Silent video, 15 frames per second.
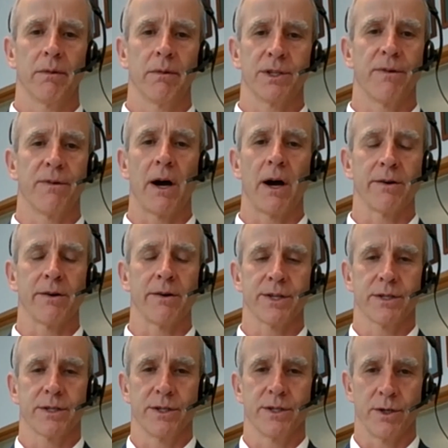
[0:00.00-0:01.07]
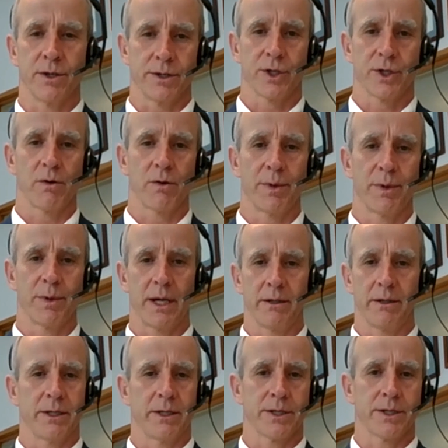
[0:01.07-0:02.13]
this virus does not
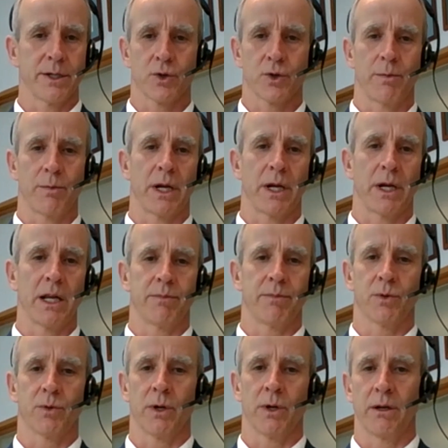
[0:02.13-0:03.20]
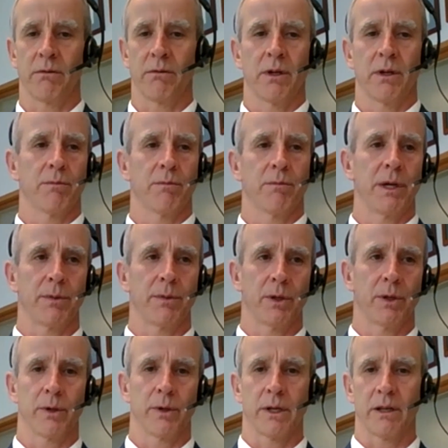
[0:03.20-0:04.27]
discriminate. It doesn't discriminate between
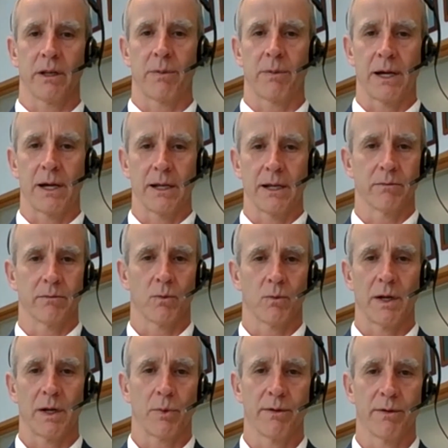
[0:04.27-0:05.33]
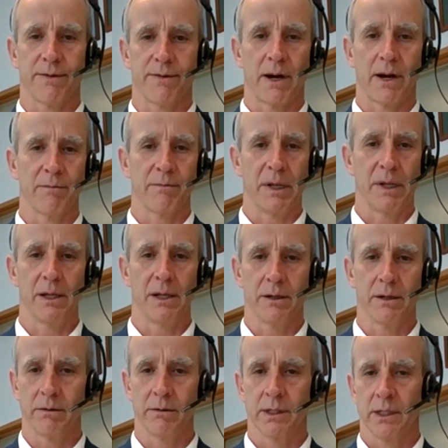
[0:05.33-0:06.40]
people who are getting paid 1.5
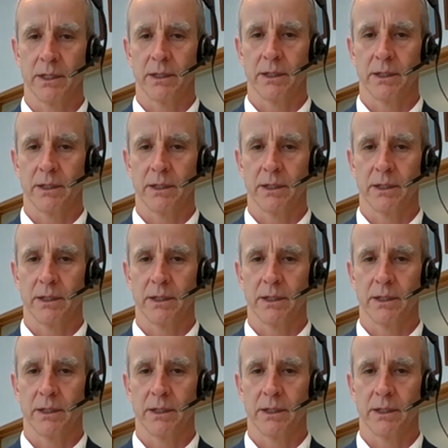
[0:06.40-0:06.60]
million